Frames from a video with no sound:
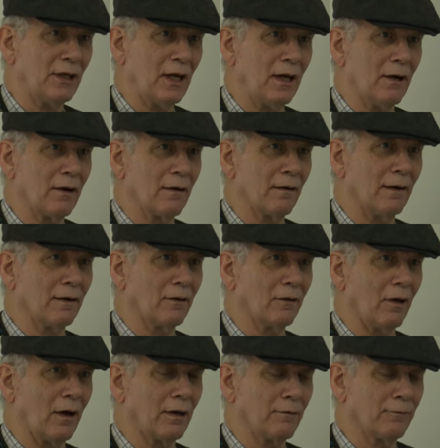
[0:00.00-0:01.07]
year and a
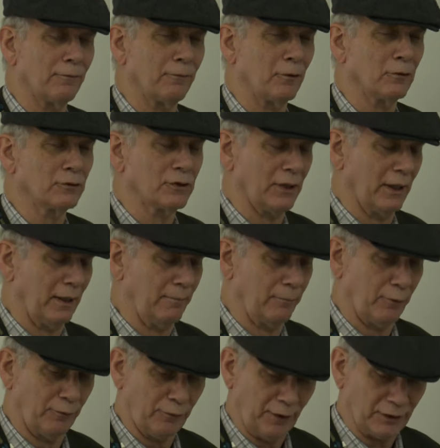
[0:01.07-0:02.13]
lot of full-time
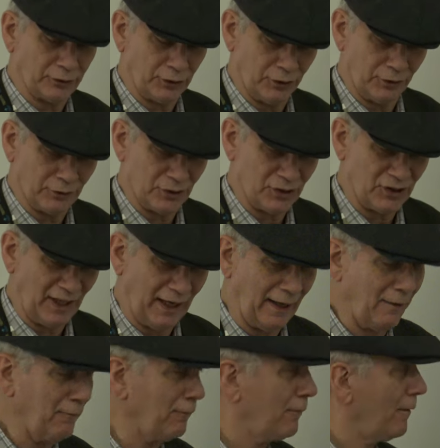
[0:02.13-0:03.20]
professional
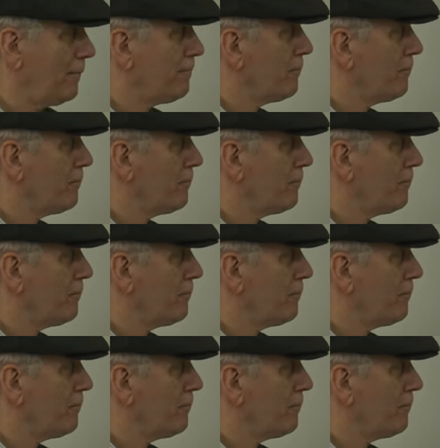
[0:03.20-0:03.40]
staff.